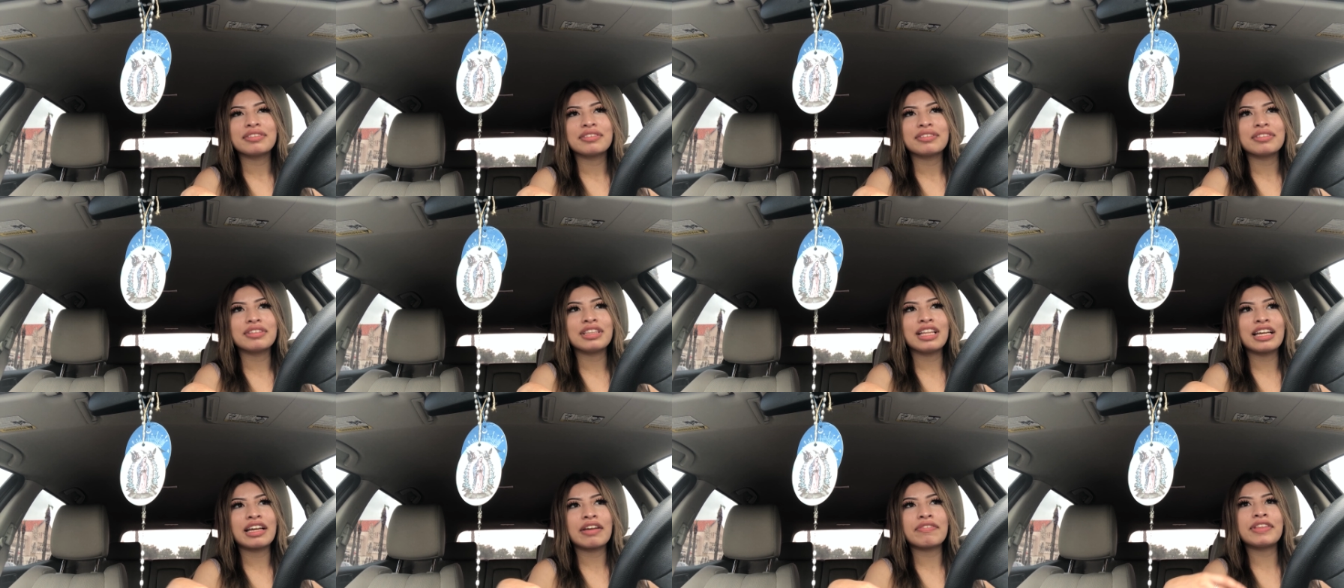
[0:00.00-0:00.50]

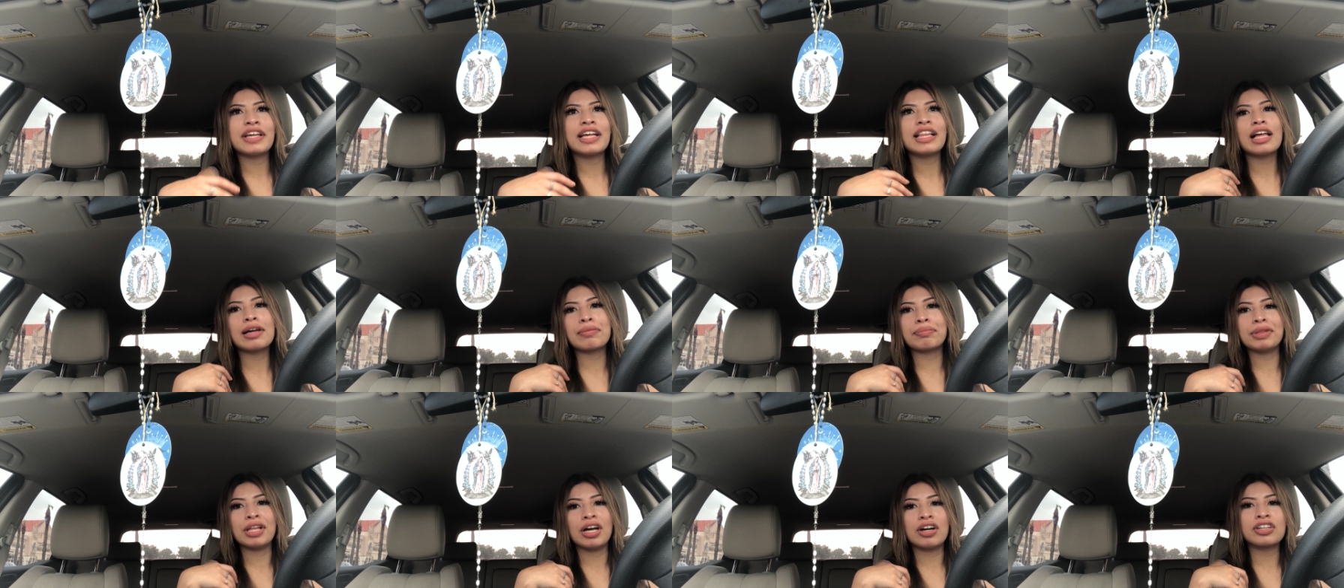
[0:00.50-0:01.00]
Like, if they
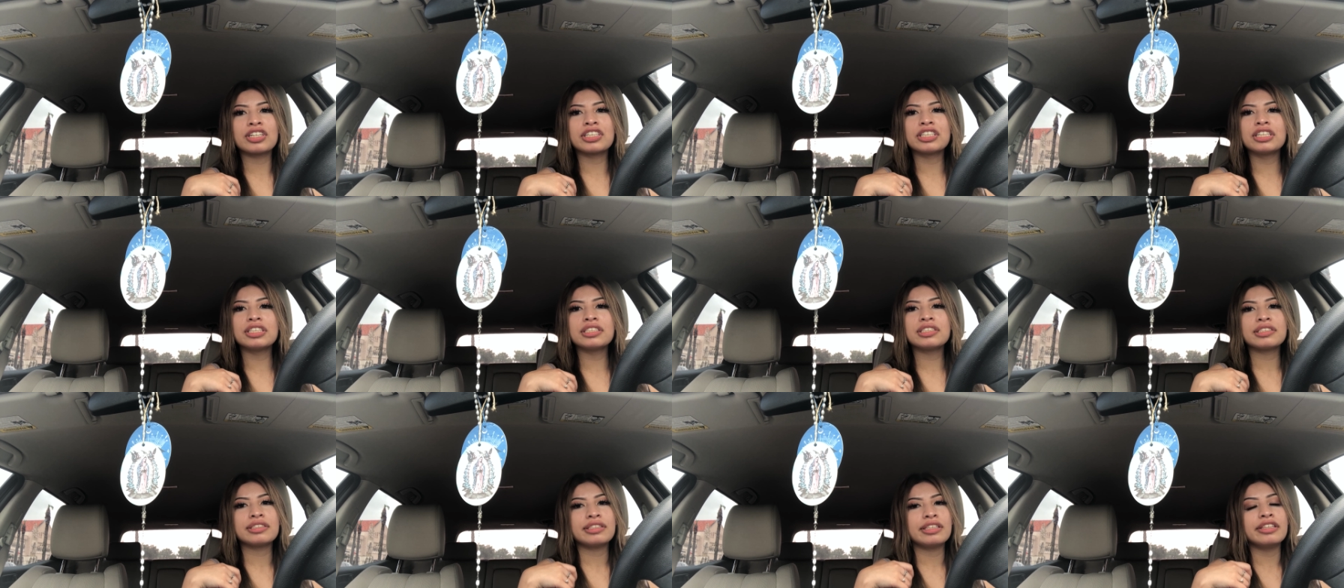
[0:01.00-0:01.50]
like blonde
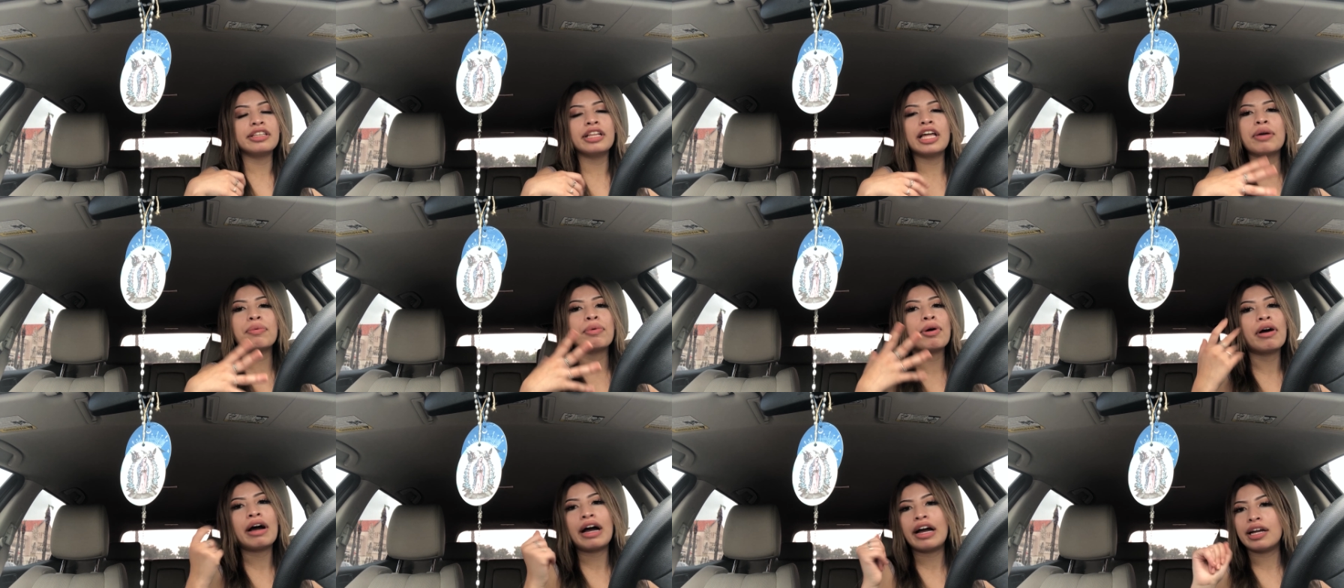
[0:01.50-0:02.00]
girls, they
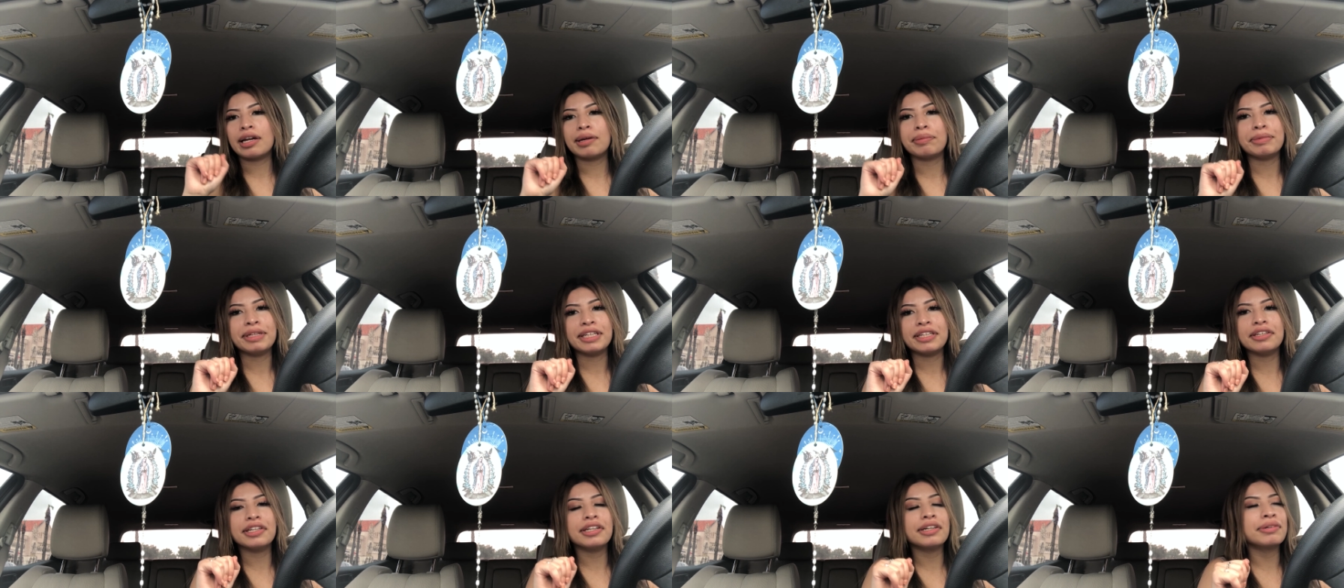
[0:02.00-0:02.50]
won't hire
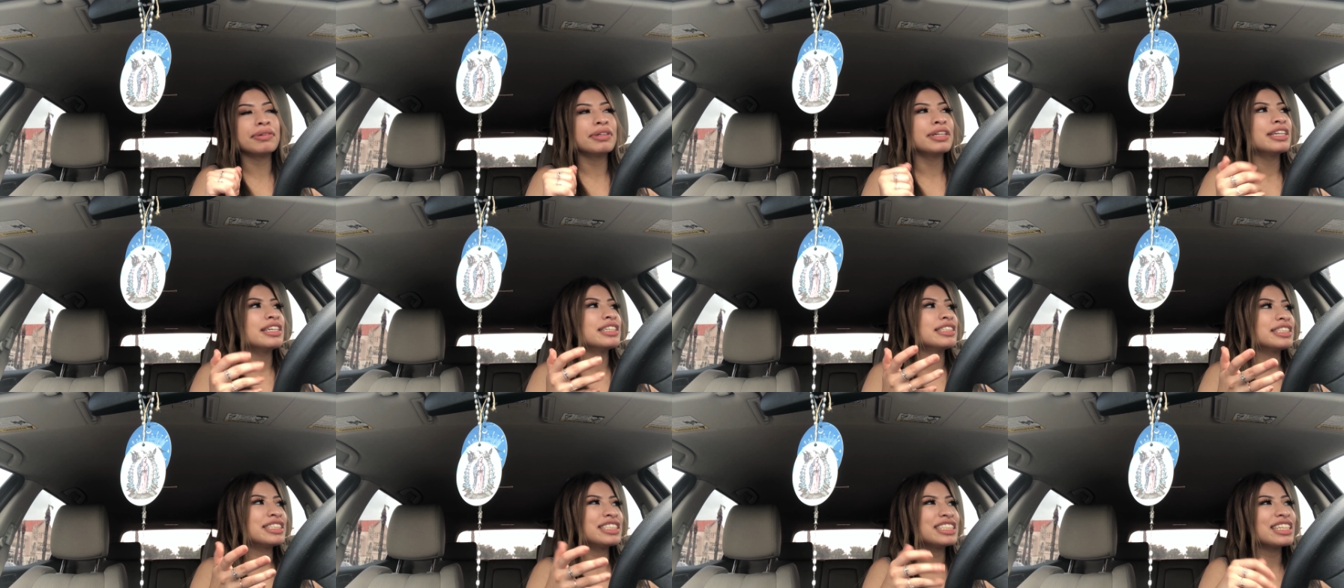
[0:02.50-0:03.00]
me, you know?
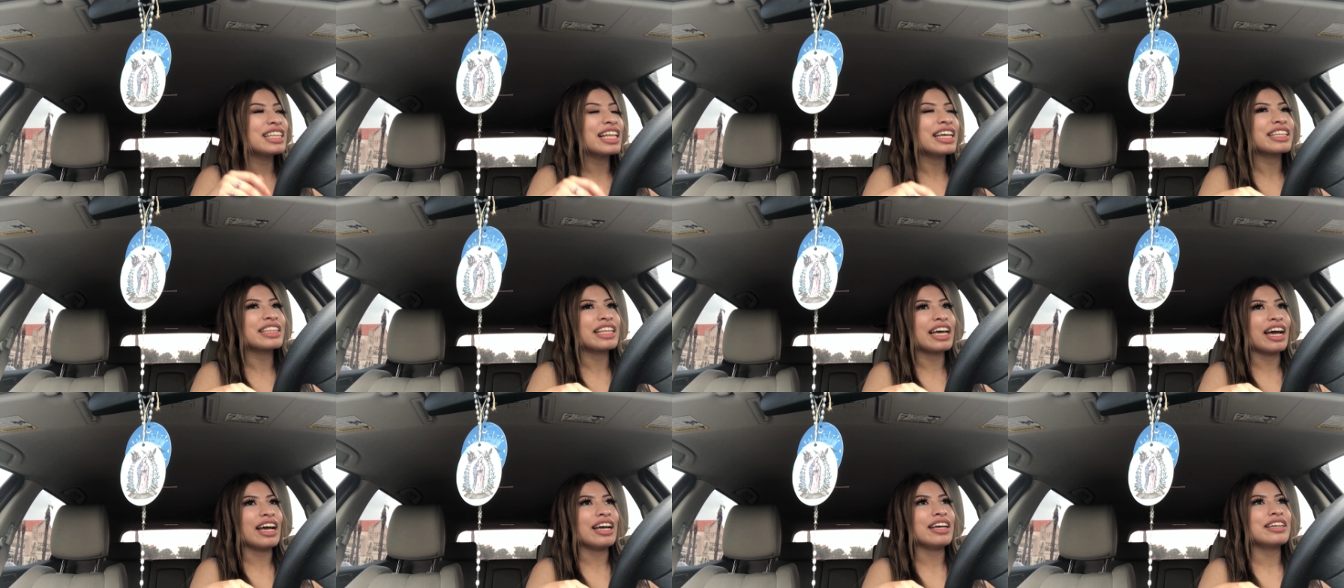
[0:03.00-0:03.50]
Shit like
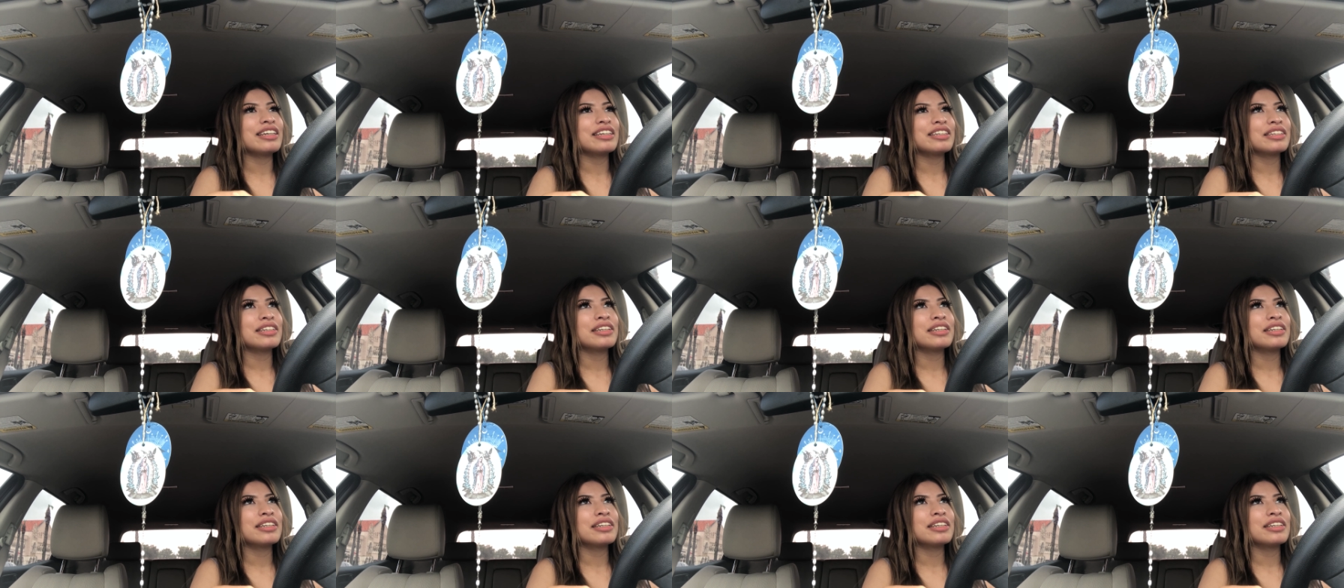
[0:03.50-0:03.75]
that.